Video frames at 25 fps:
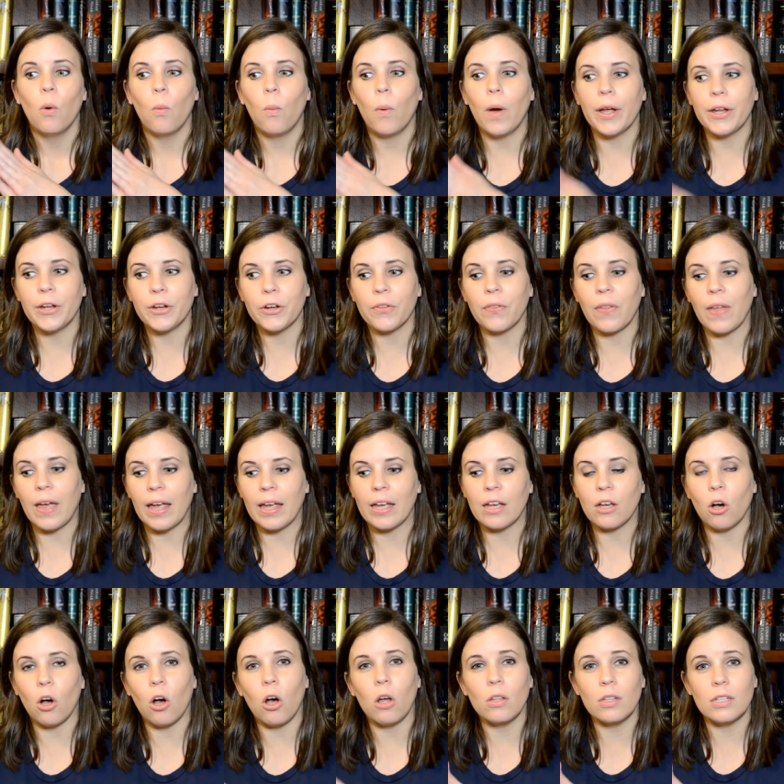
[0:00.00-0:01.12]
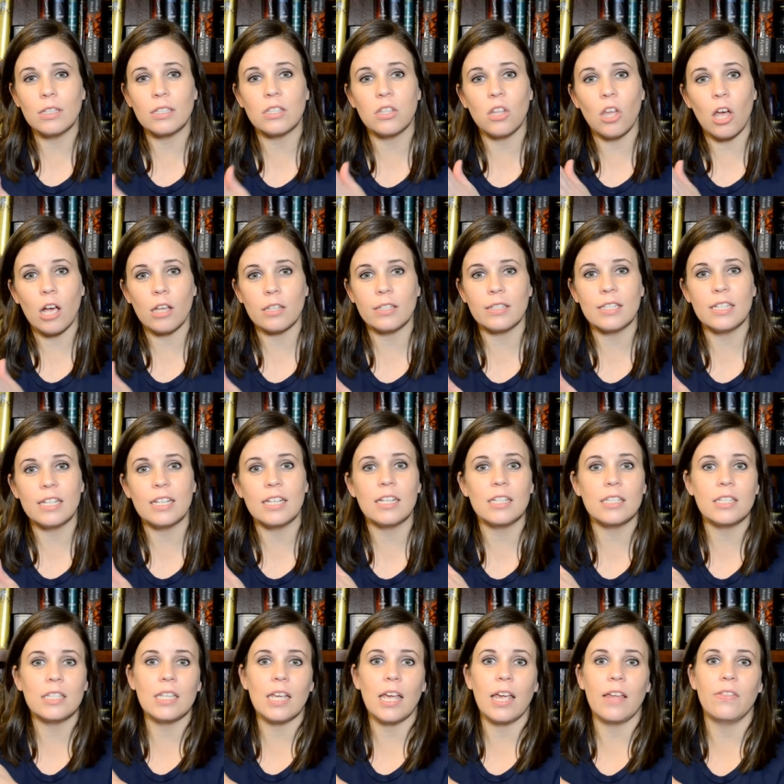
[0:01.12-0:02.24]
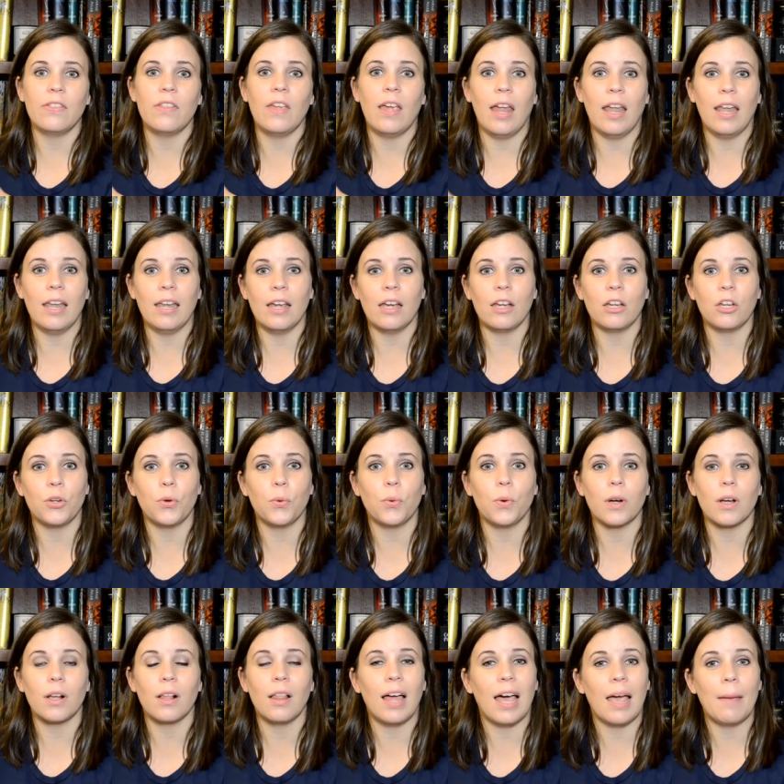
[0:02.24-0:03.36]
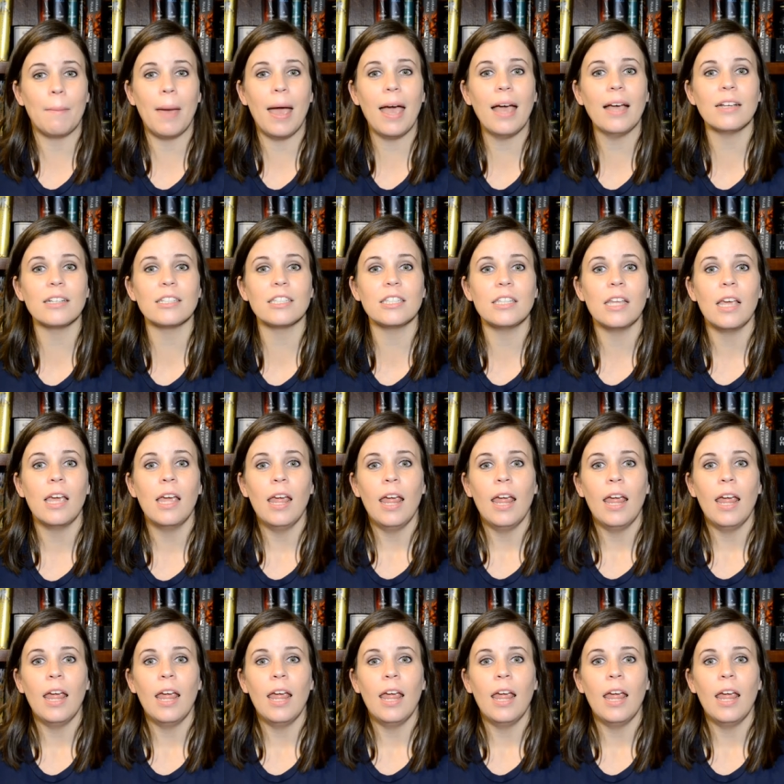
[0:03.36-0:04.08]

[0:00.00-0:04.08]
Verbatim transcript: what your like all is lost is, and then your climax.